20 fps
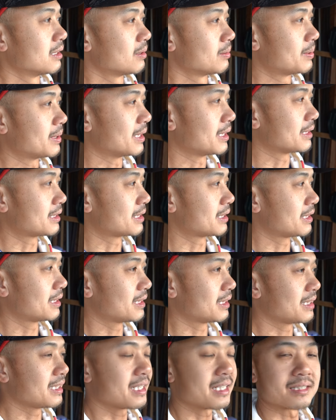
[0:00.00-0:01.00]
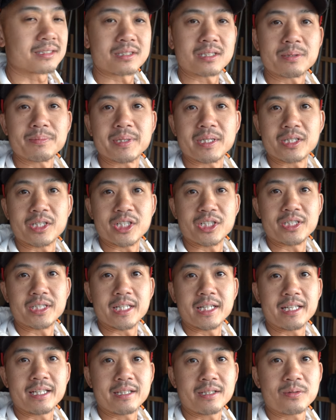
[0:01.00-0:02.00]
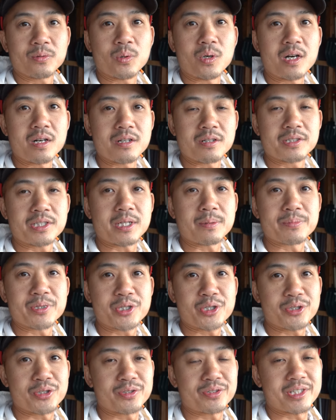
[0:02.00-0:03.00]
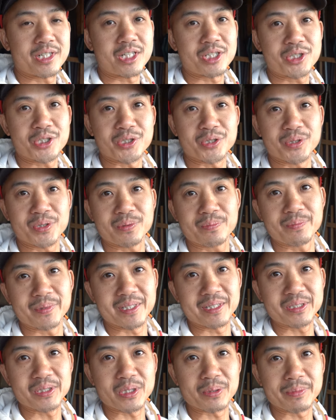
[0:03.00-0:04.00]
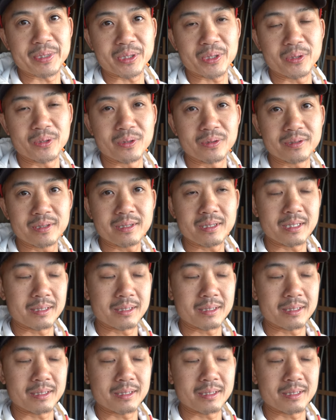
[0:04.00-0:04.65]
But yeah, it's gonna be a good day. Water temperature, not sure, but it's gonna be cold.